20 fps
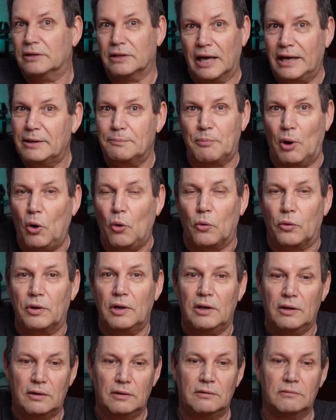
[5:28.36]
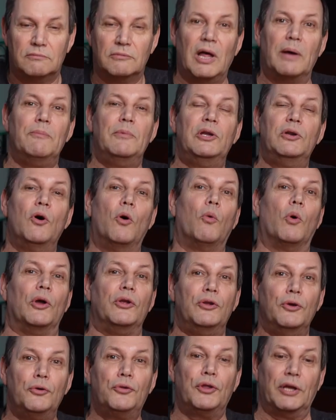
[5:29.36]
like both. Let me know
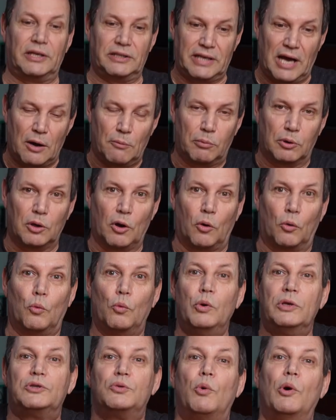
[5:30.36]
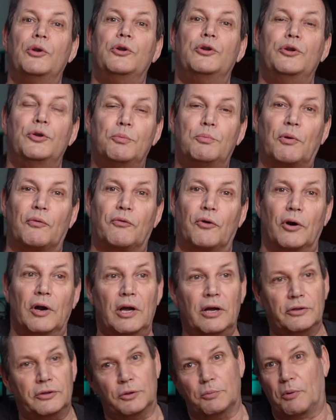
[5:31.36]
what you think down below. Which one do you prefer?
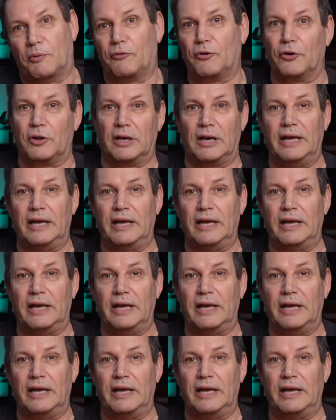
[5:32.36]
Do you prefer the